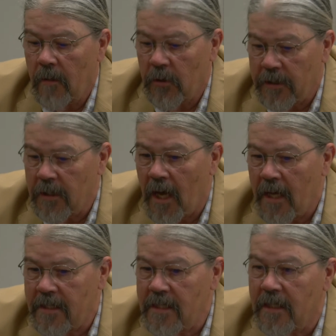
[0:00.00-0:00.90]
But the
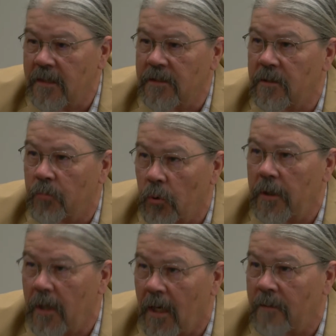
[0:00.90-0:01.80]
idea is to
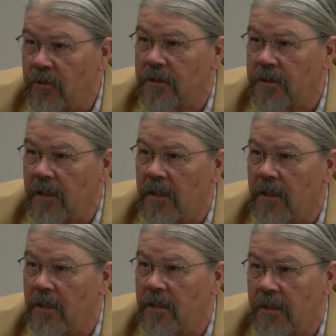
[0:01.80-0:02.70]
put objects
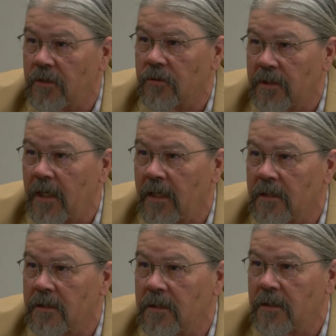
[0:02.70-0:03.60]
in teachers'
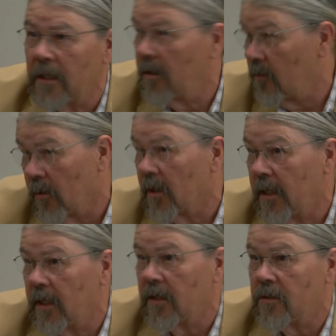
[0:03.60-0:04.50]
hands that are
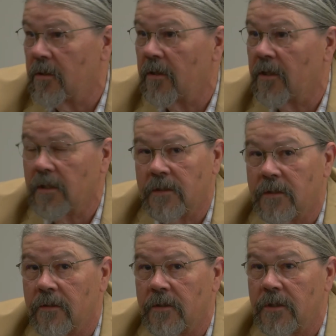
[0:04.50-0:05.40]
related to the things that
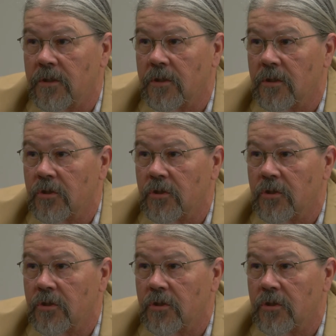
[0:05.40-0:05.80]
they're teaching.